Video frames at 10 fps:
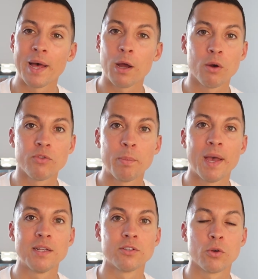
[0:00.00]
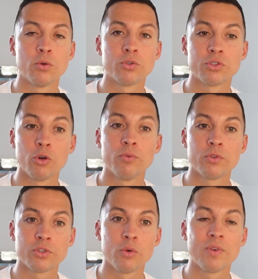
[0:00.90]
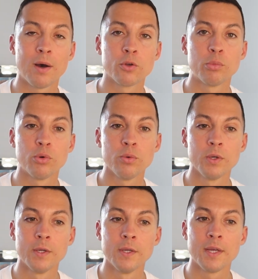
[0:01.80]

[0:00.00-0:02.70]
power of the pen is so so so valuable